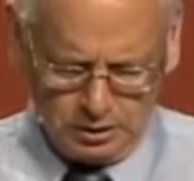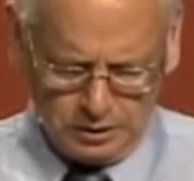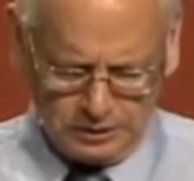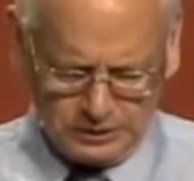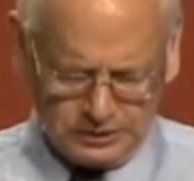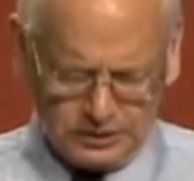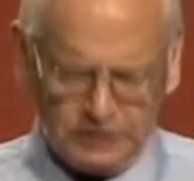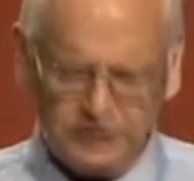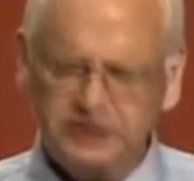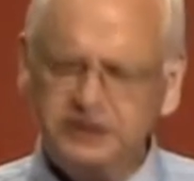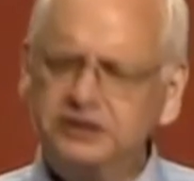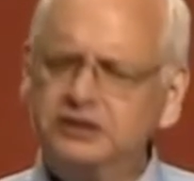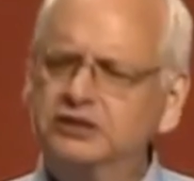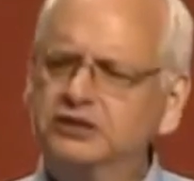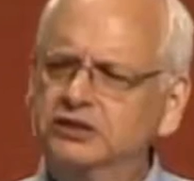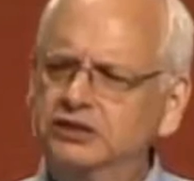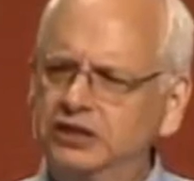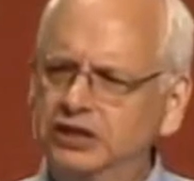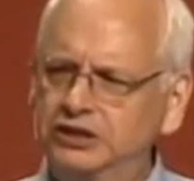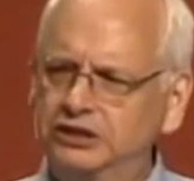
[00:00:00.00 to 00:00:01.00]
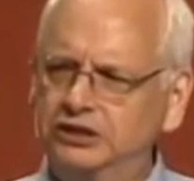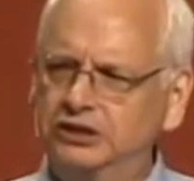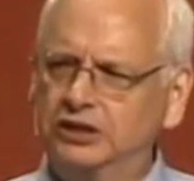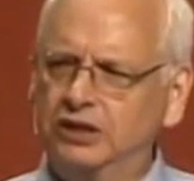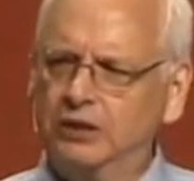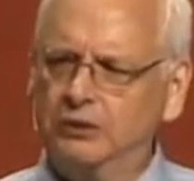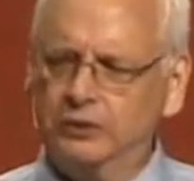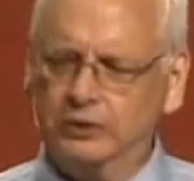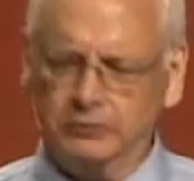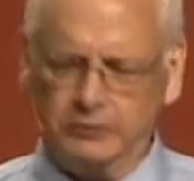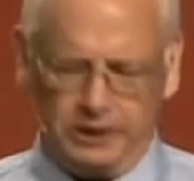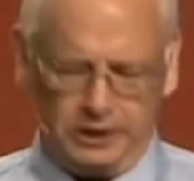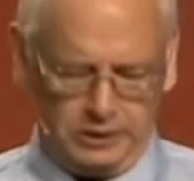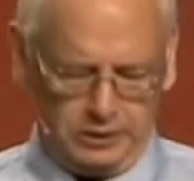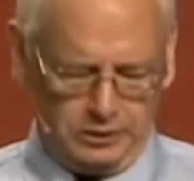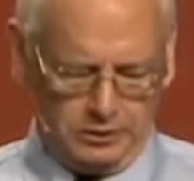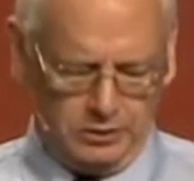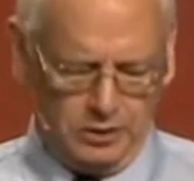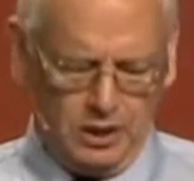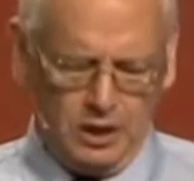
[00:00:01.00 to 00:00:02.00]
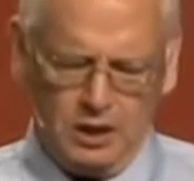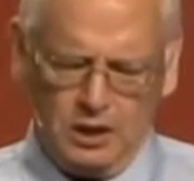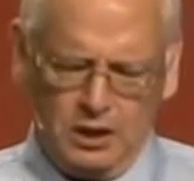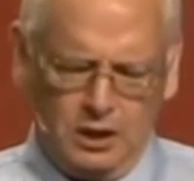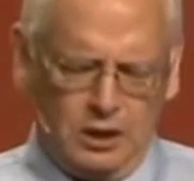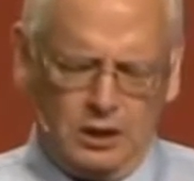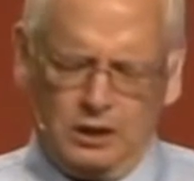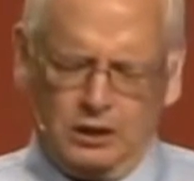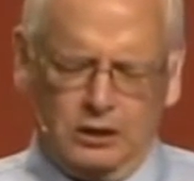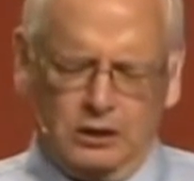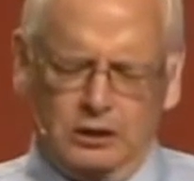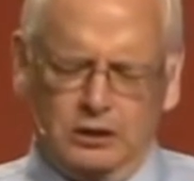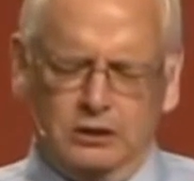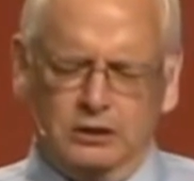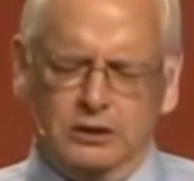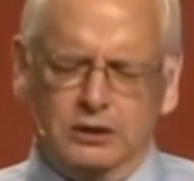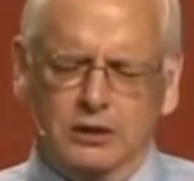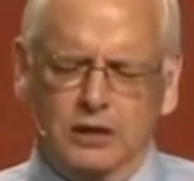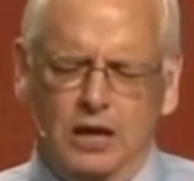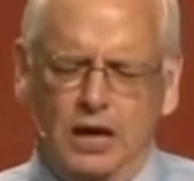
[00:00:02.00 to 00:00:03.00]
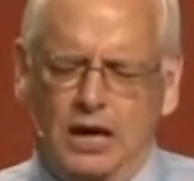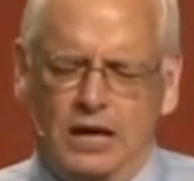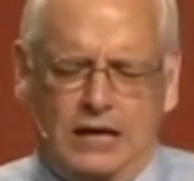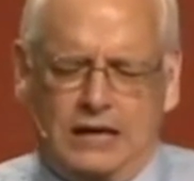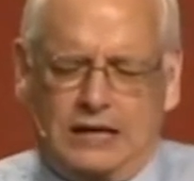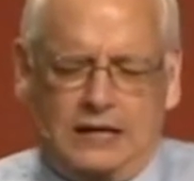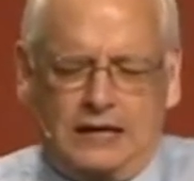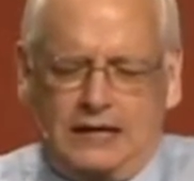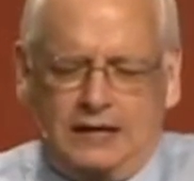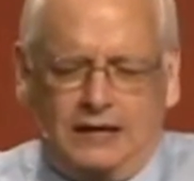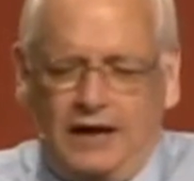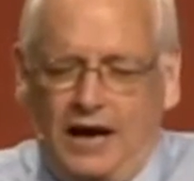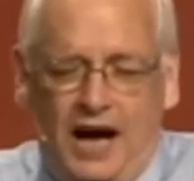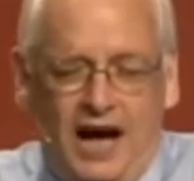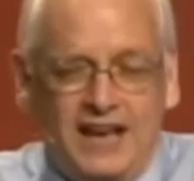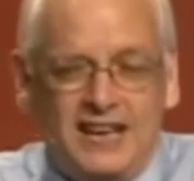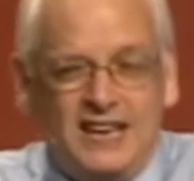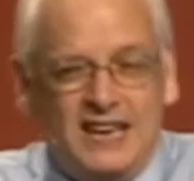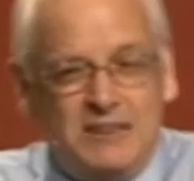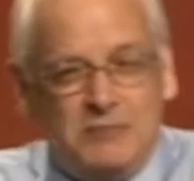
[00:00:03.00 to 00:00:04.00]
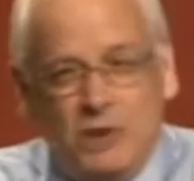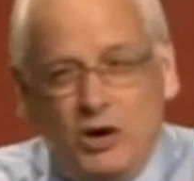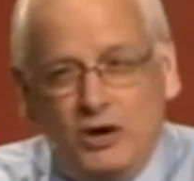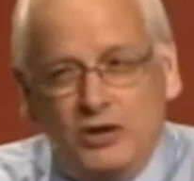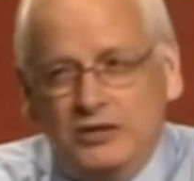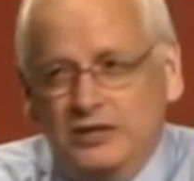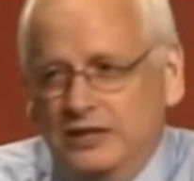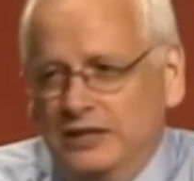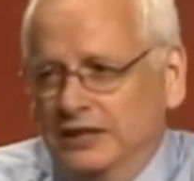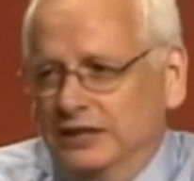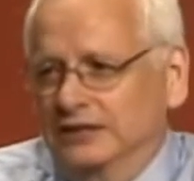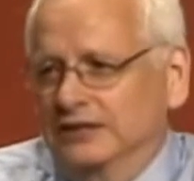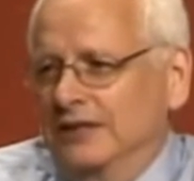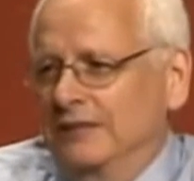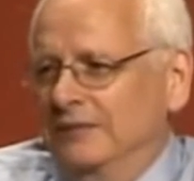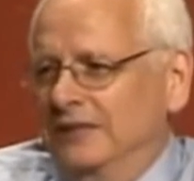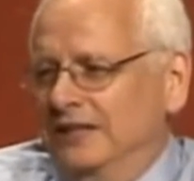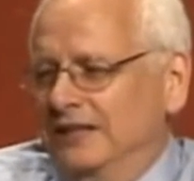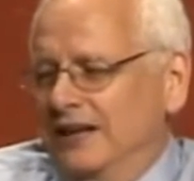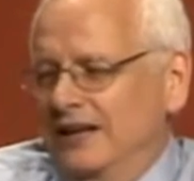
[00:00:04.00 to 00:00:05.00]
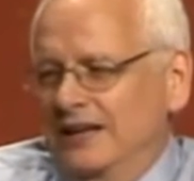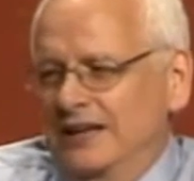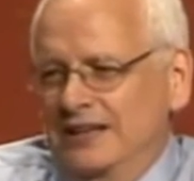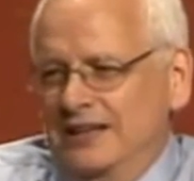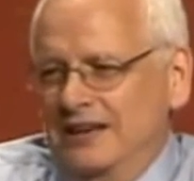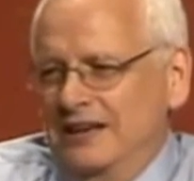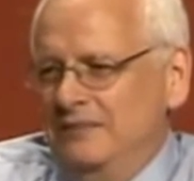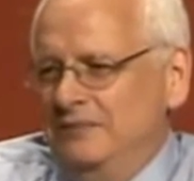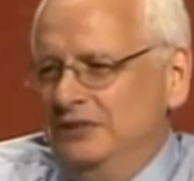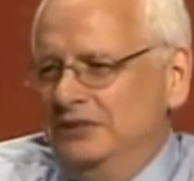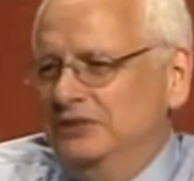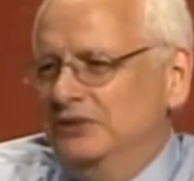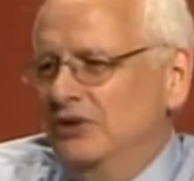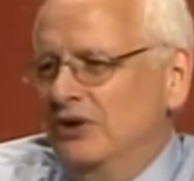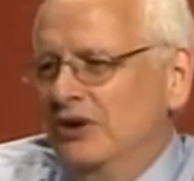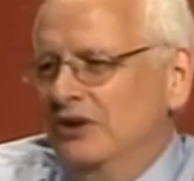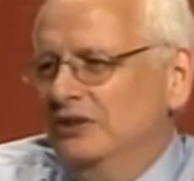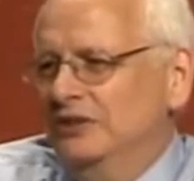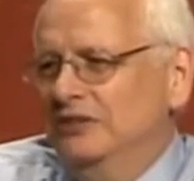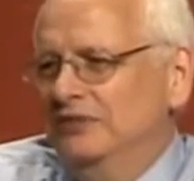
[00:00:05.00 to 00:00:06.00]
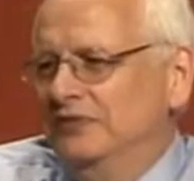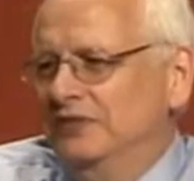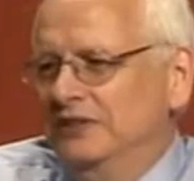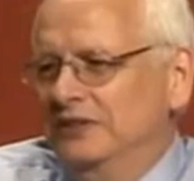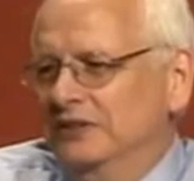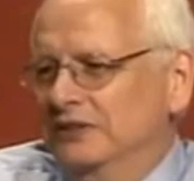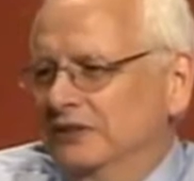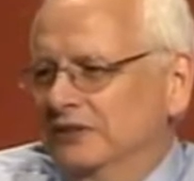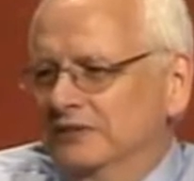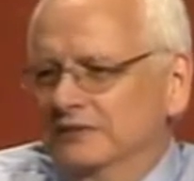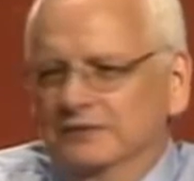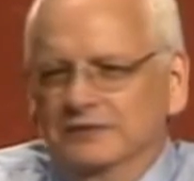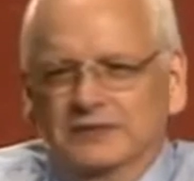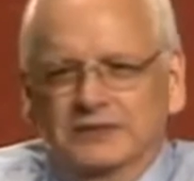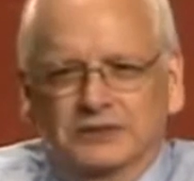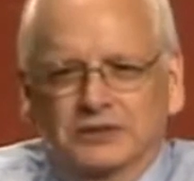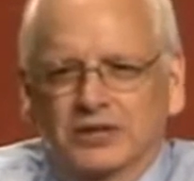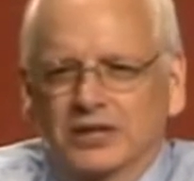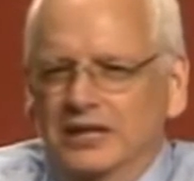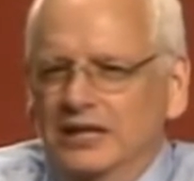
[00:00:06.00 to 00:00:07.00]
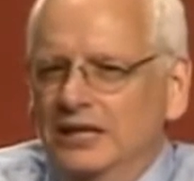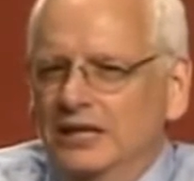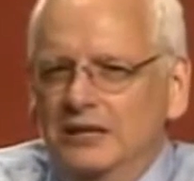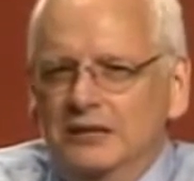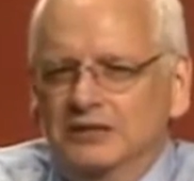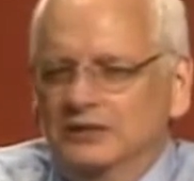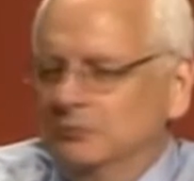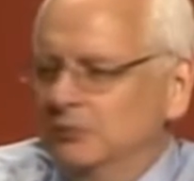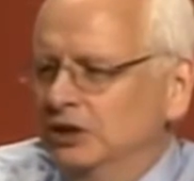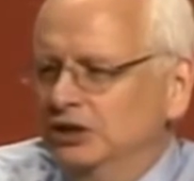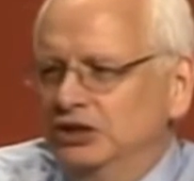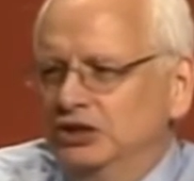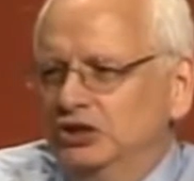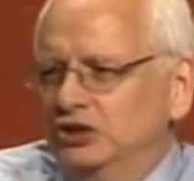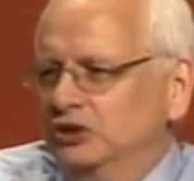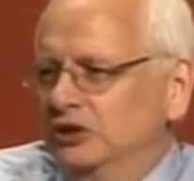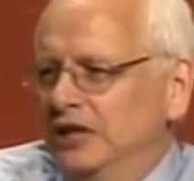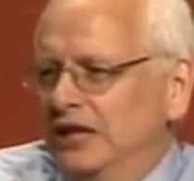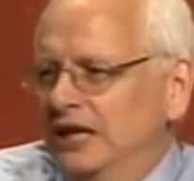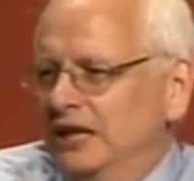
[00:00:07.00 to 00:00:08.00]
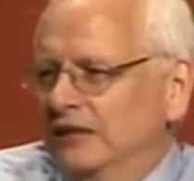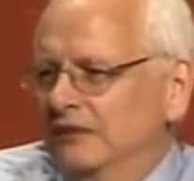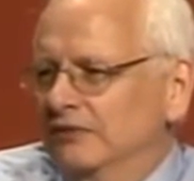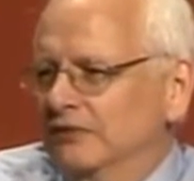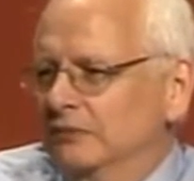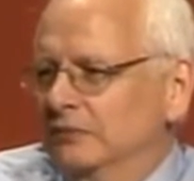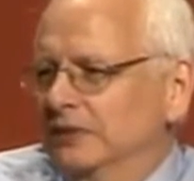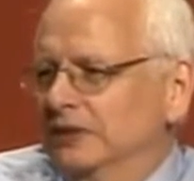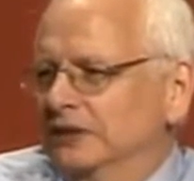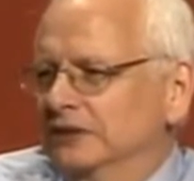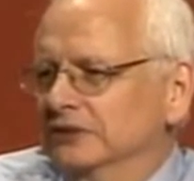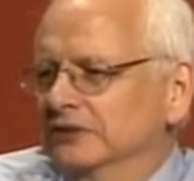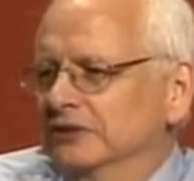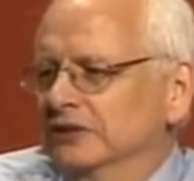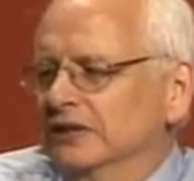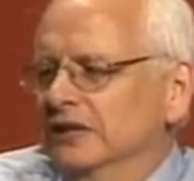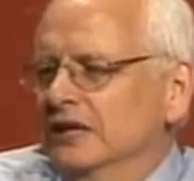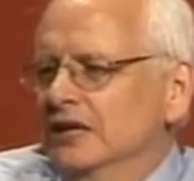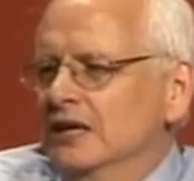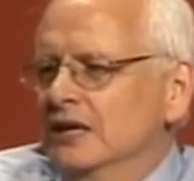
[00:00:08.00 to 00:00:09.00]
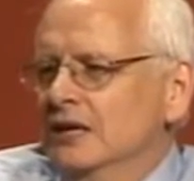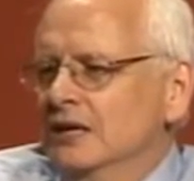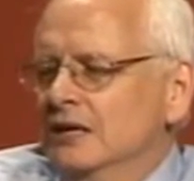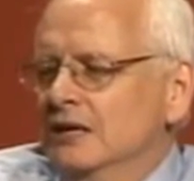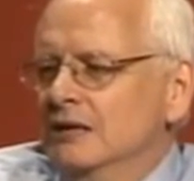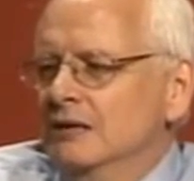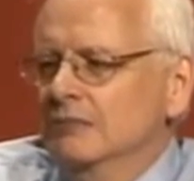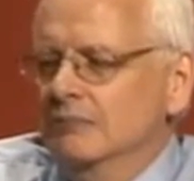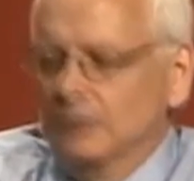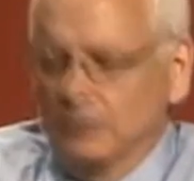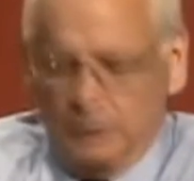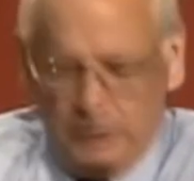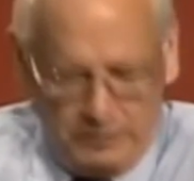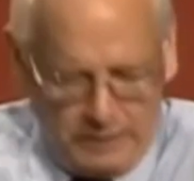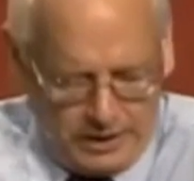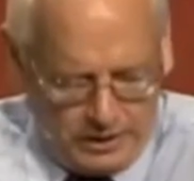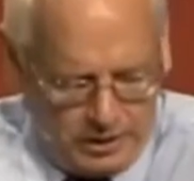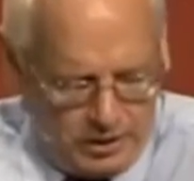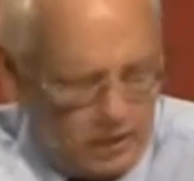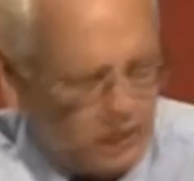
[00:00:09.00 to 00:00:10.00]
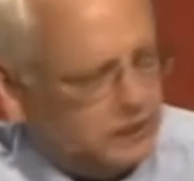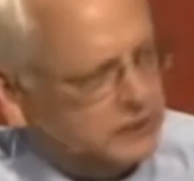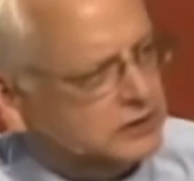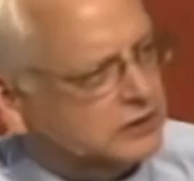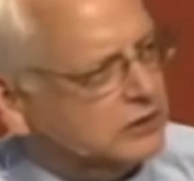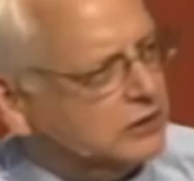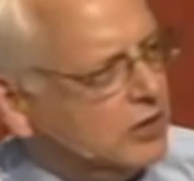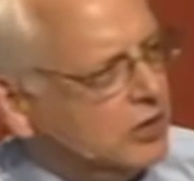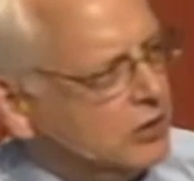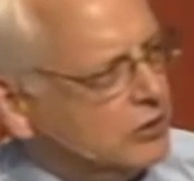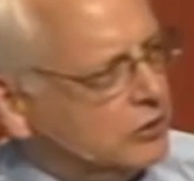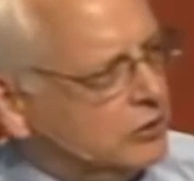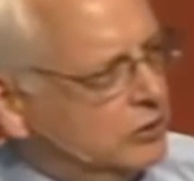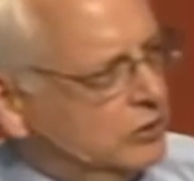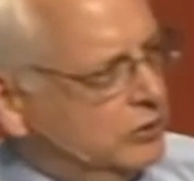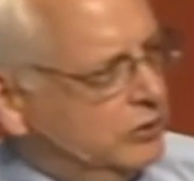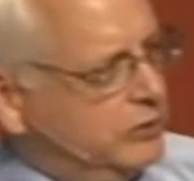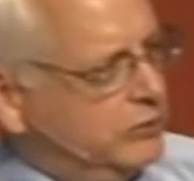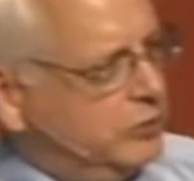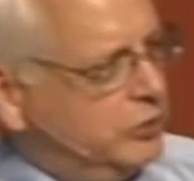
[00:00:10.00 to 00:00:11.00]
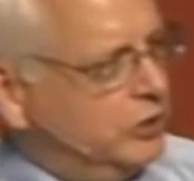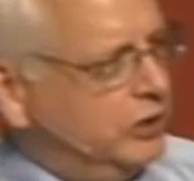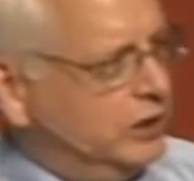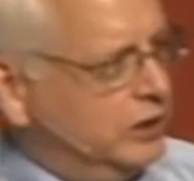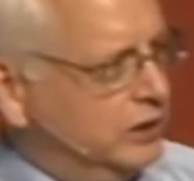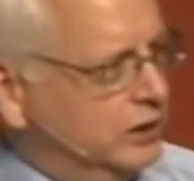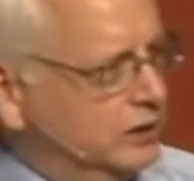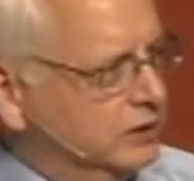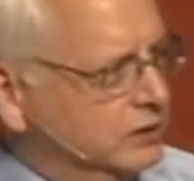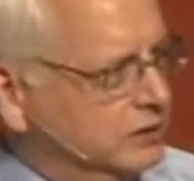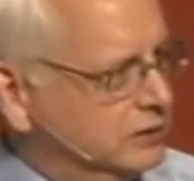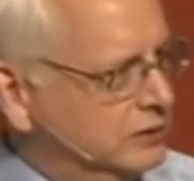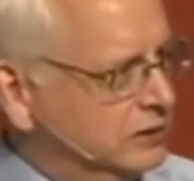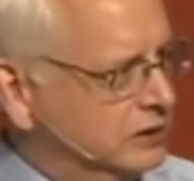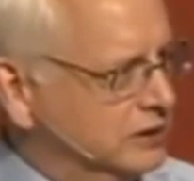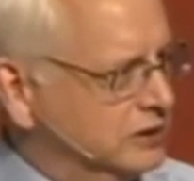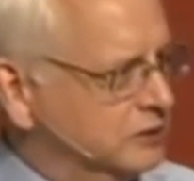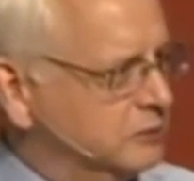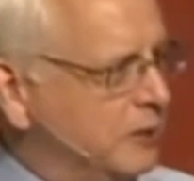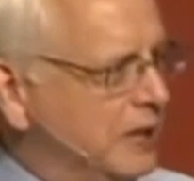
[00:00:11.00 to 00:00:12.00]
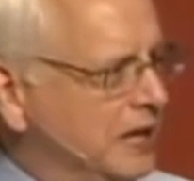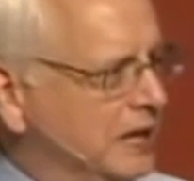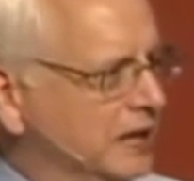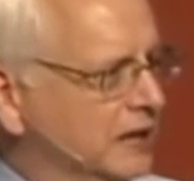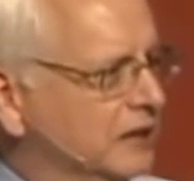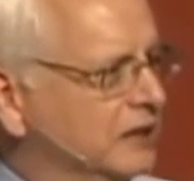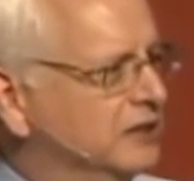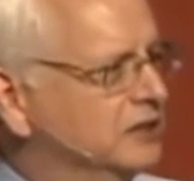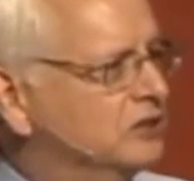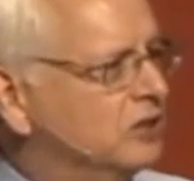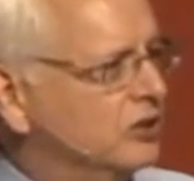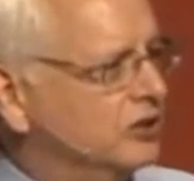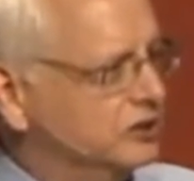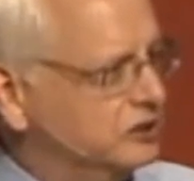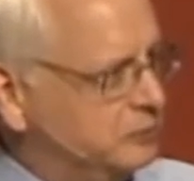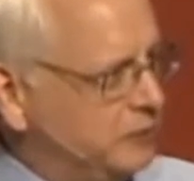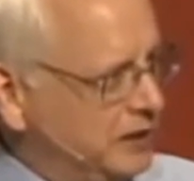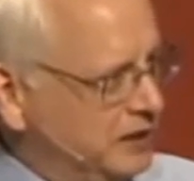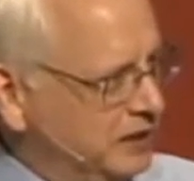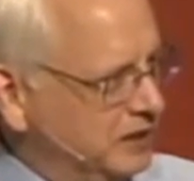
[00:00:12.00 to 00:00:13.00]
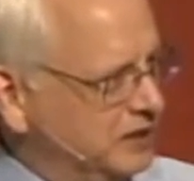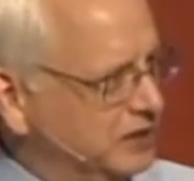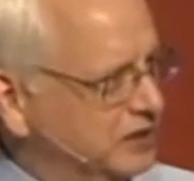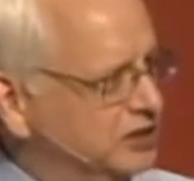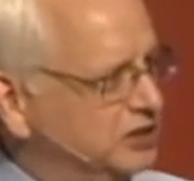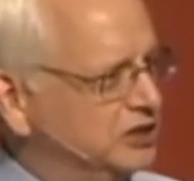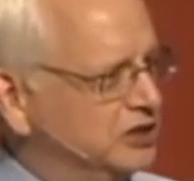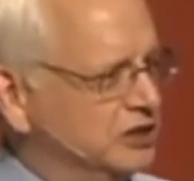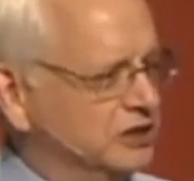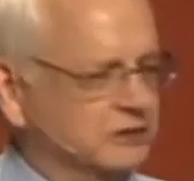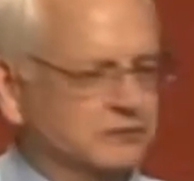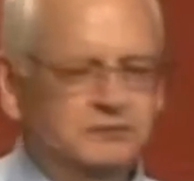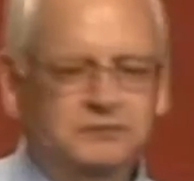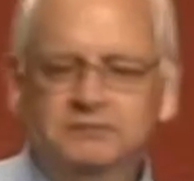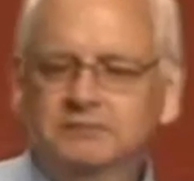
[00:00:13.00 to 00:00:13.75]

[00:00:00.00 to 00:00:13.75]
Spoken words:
It's at least a suggestion I want to make to you. And I came hard to this. I mean, I'm a strong defender of training as much as you can for ministry. But one of my colleagues, Edgardo Colonna Maric, leads our Hispanic initiative.